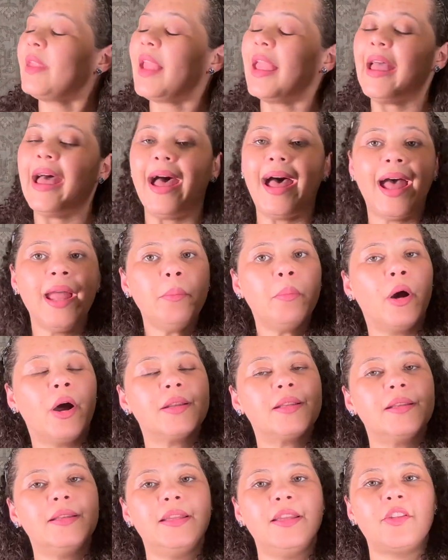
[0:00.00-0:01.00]
I
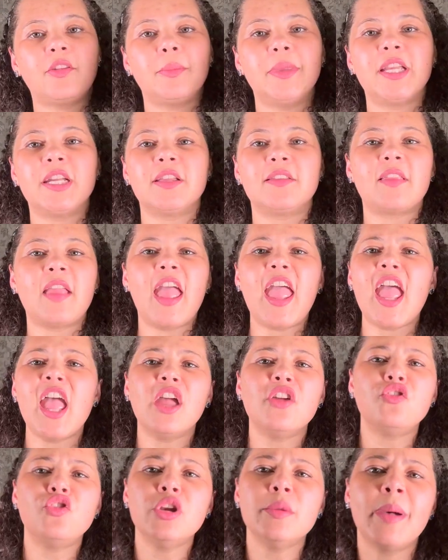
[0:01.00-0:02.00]
bought this because
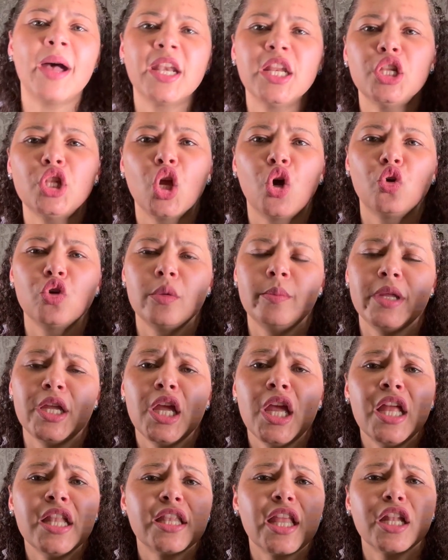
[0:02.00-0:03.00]
everybody told me
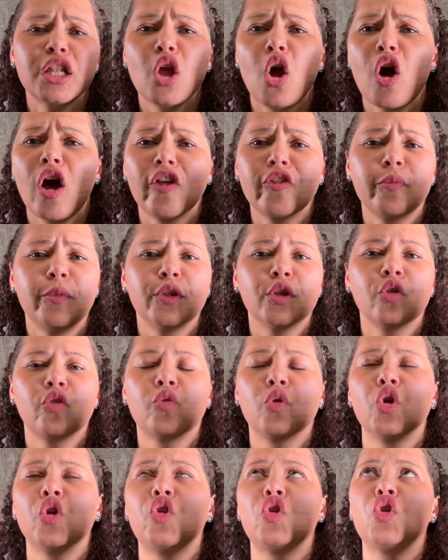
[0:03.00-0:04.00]
that hospitals
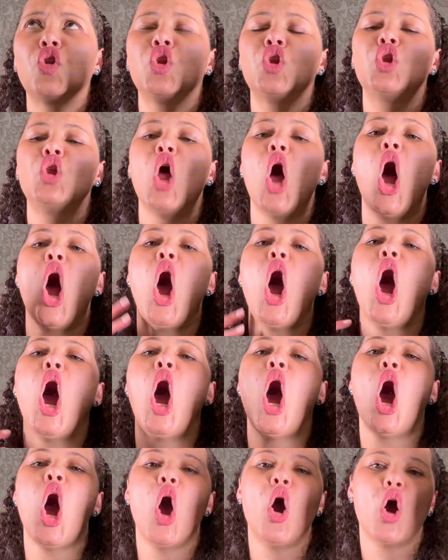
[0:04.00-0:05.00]
were
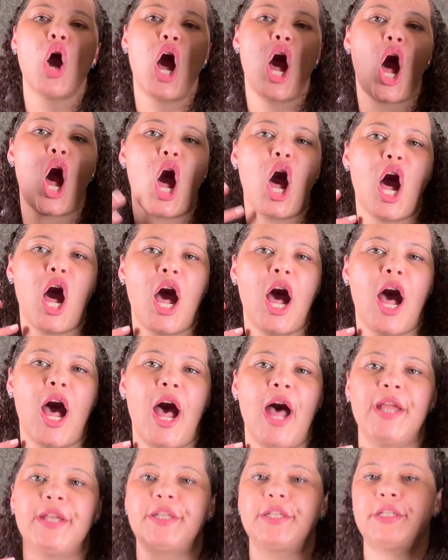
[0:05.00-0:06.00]
so
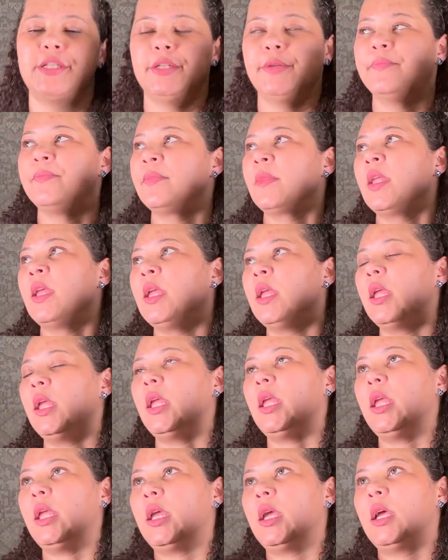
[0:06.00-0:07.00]
hot,
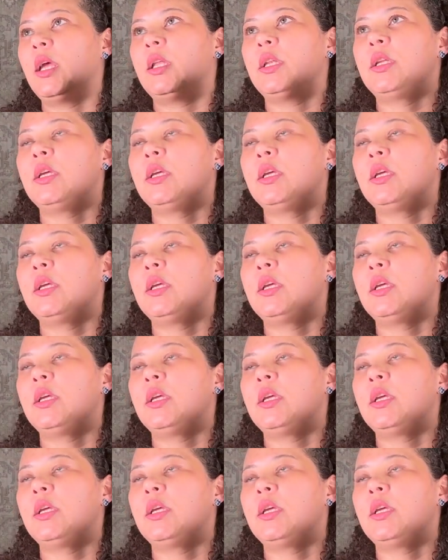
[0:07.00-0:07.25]
and